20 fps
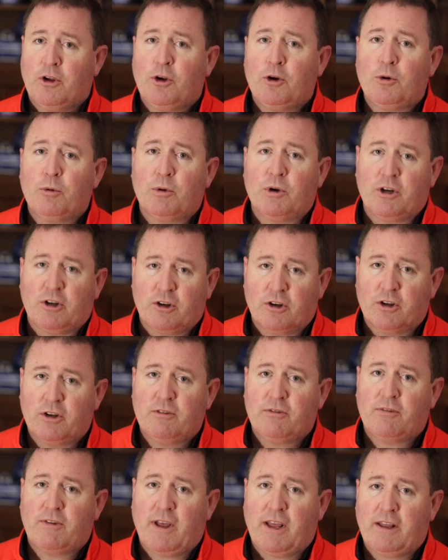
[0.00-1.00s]
who in
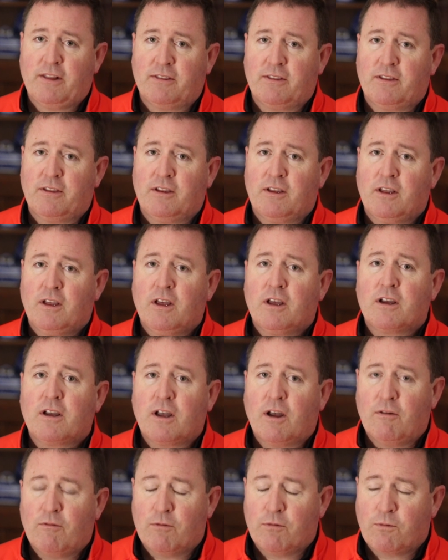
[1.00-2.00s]
good faith
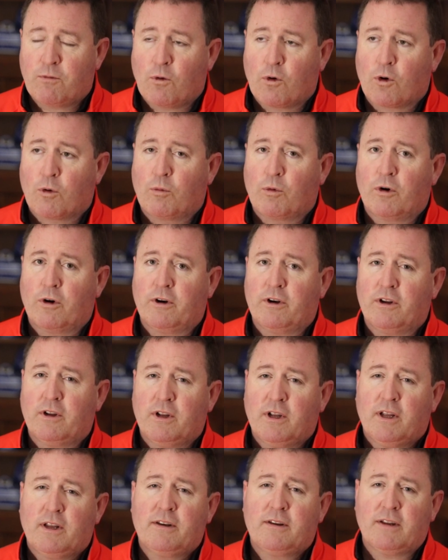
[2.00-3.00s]
come forward
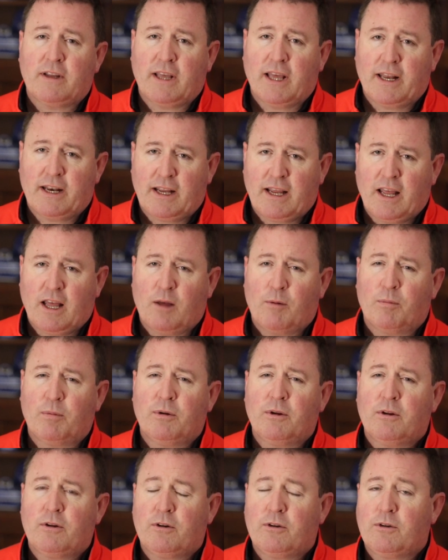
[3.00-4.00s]
to get
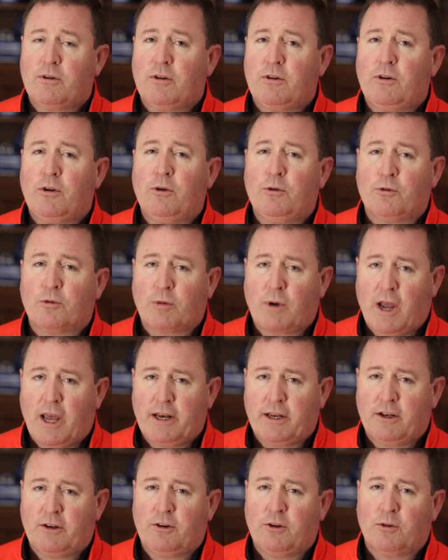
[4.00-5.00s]
help, who
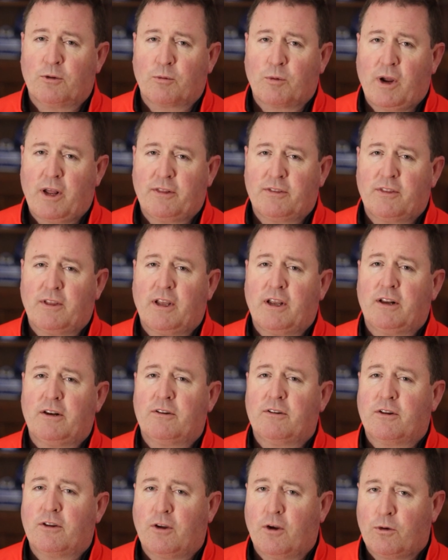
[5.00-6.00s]
try to do the right
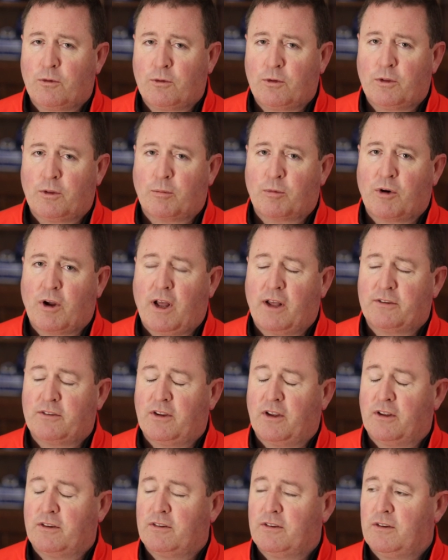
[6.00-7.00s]
thing, to go through the
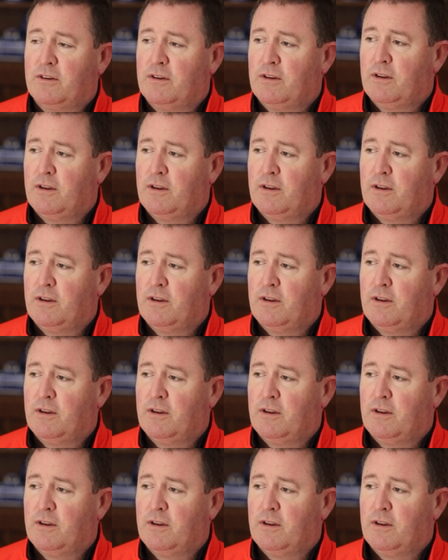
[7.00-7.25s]
process?